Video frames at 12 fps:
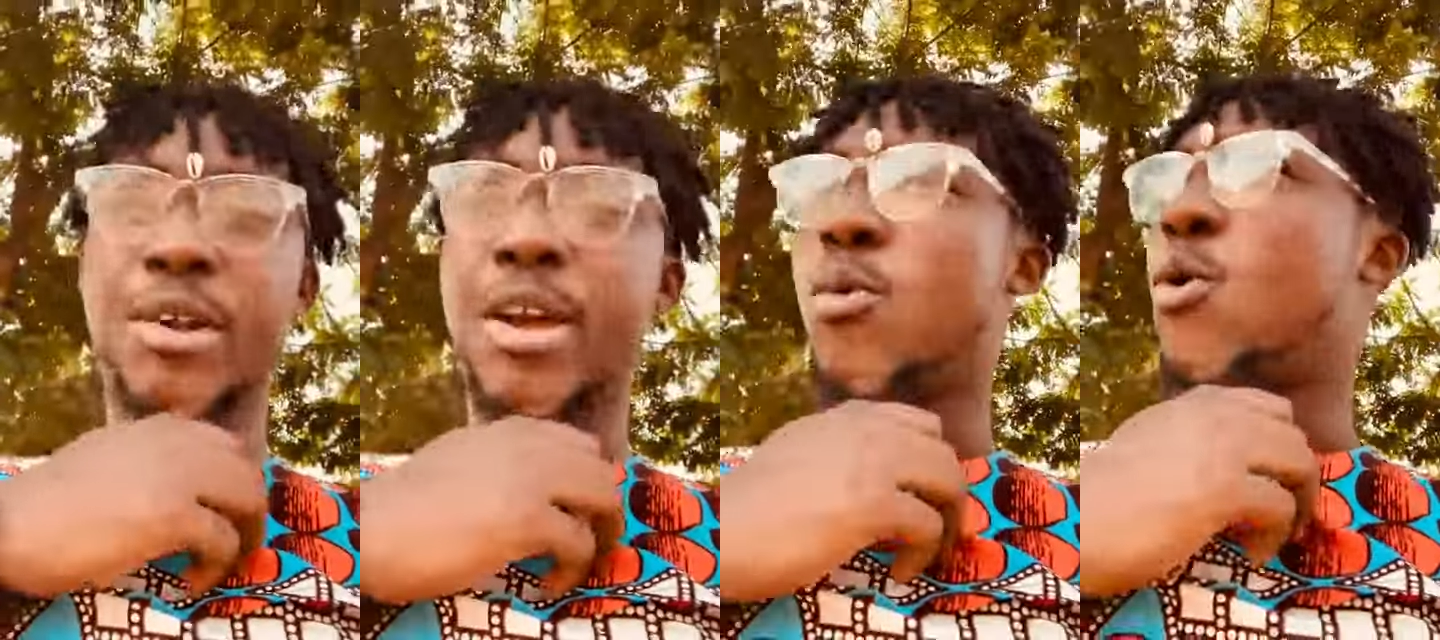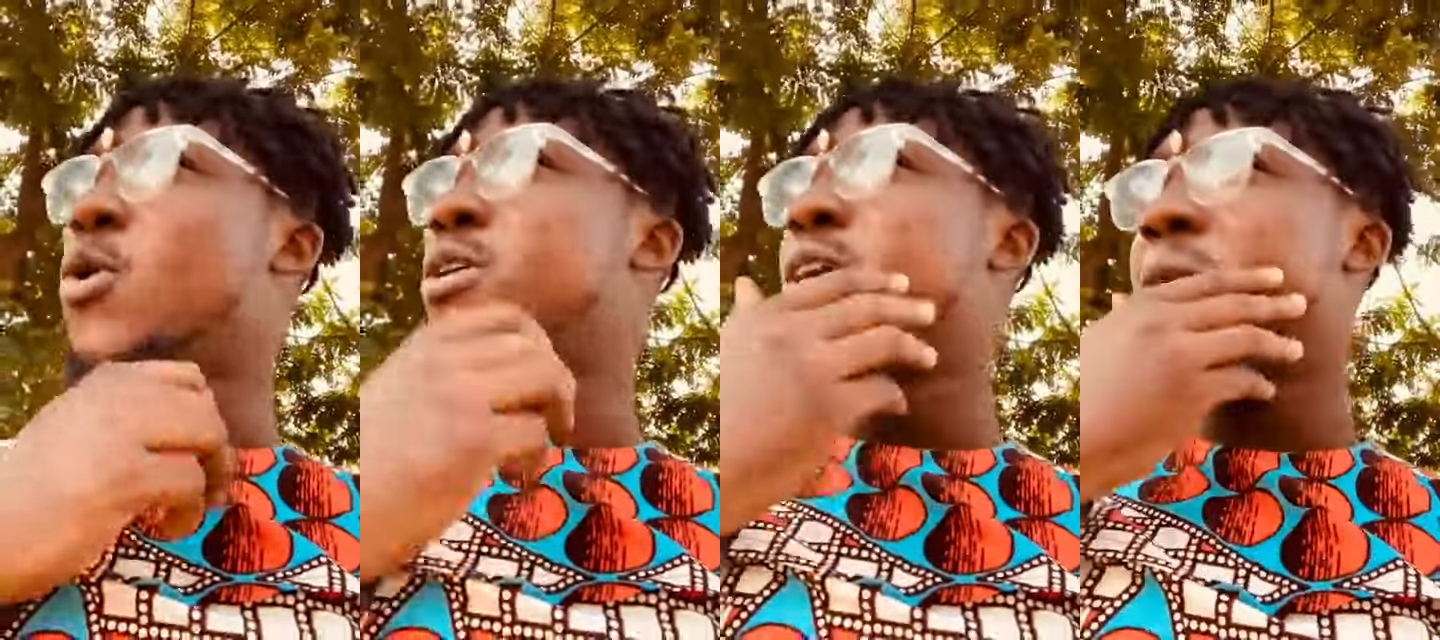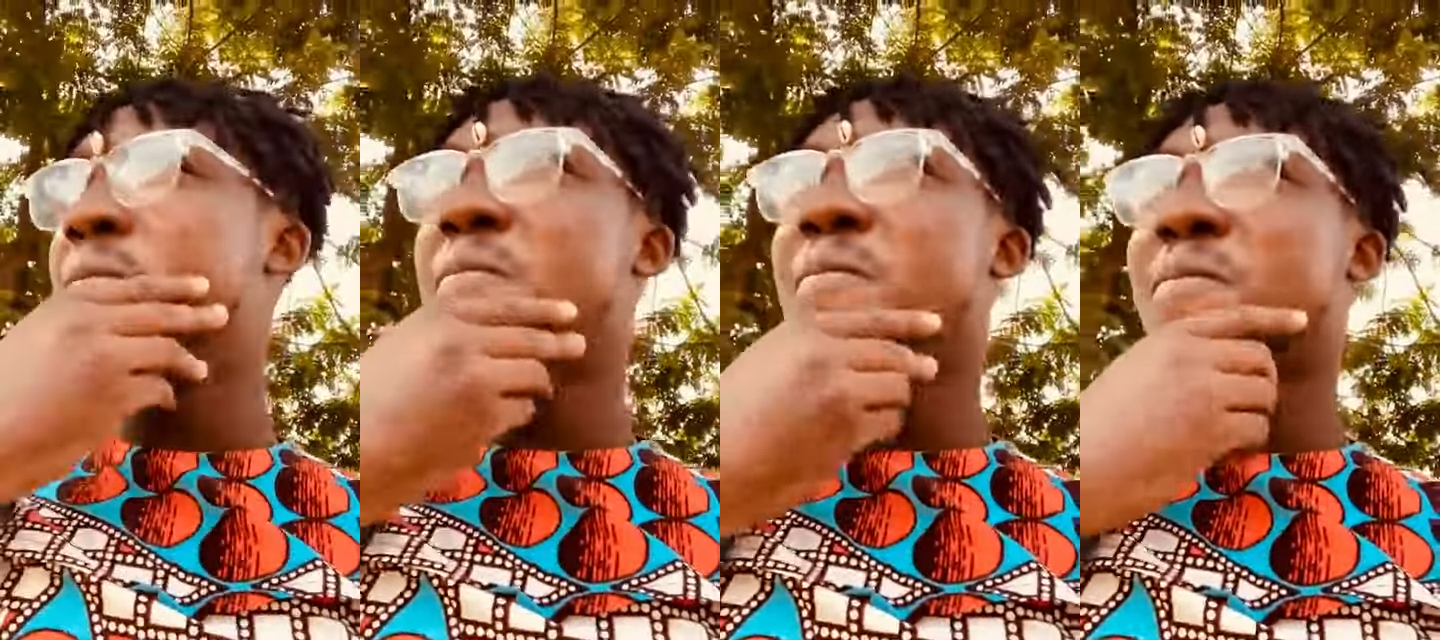Greenwood,
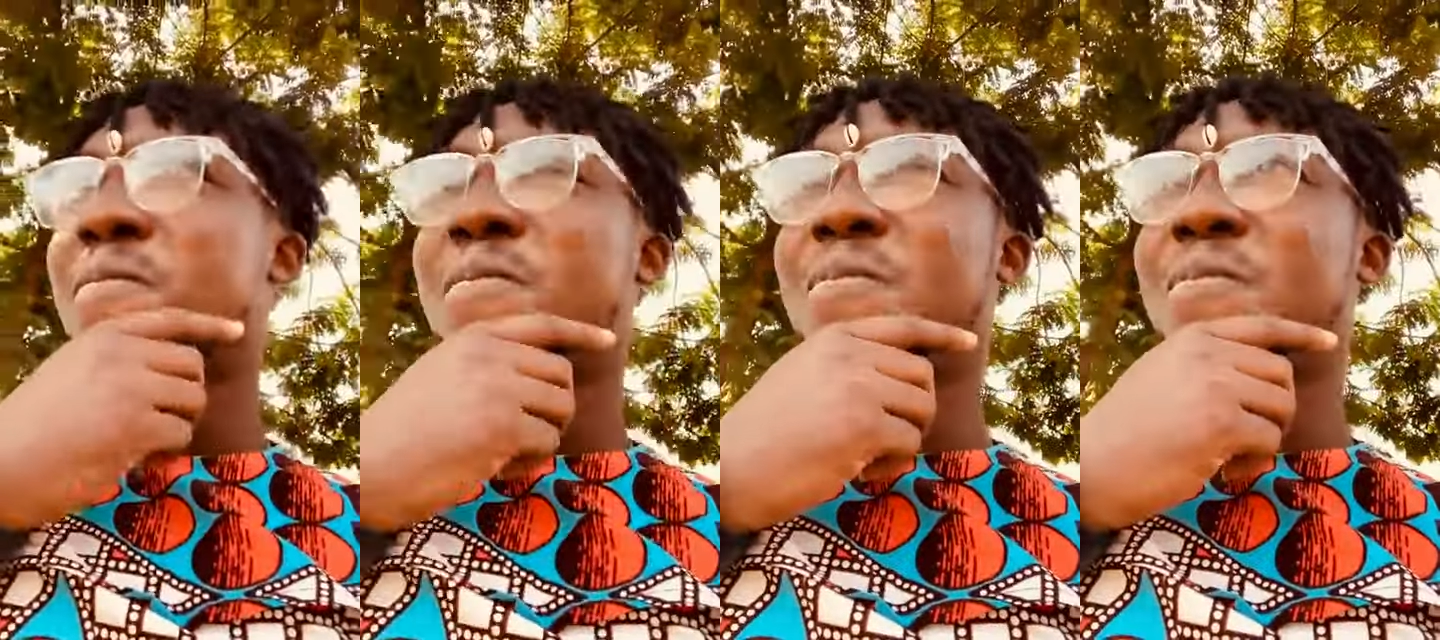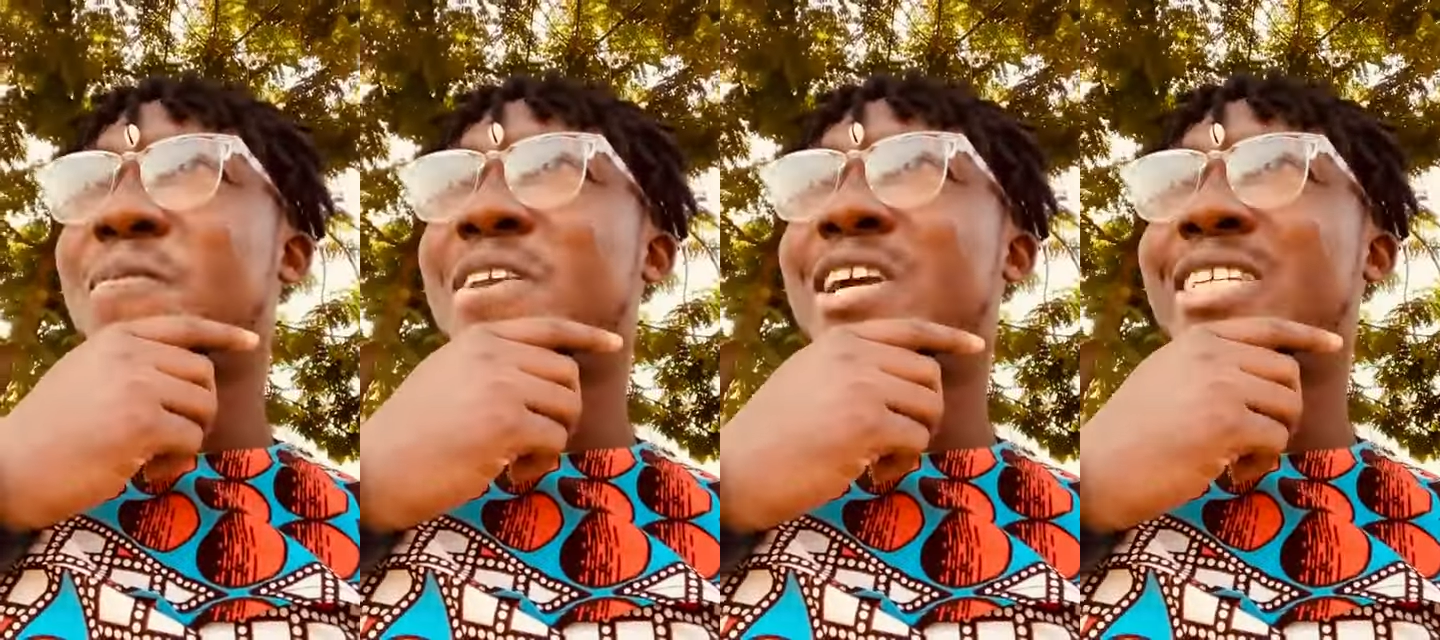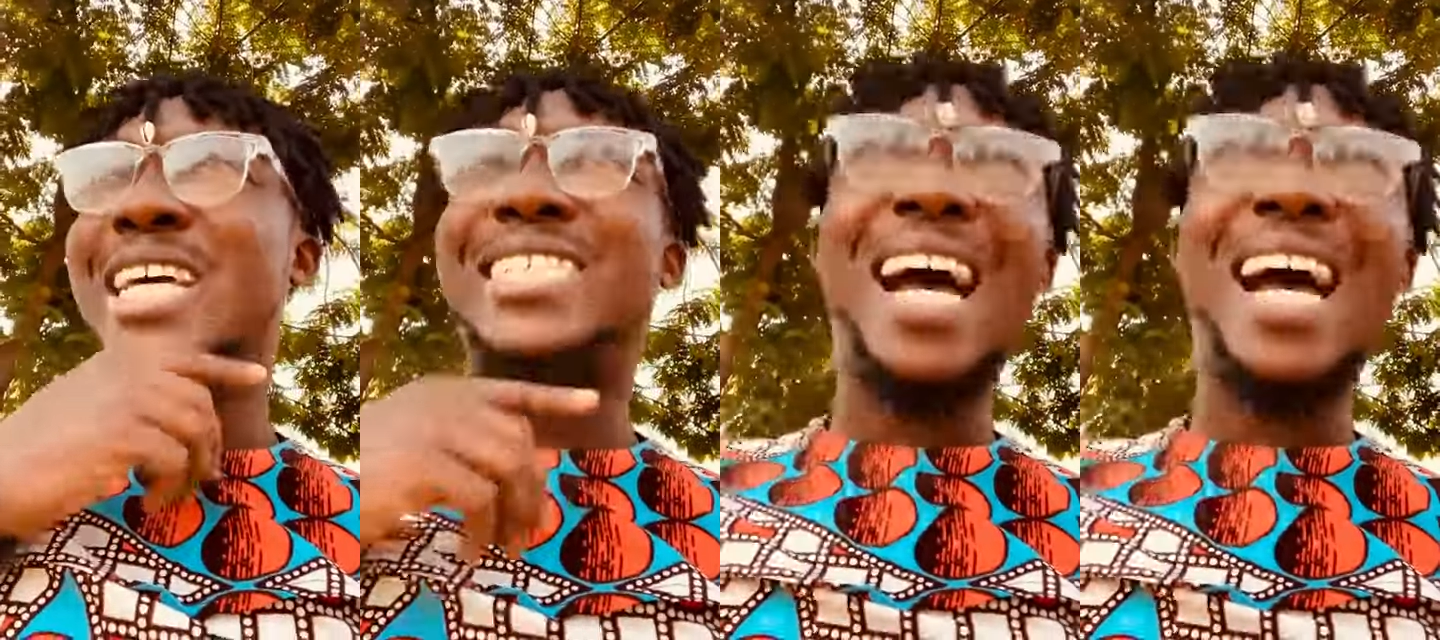the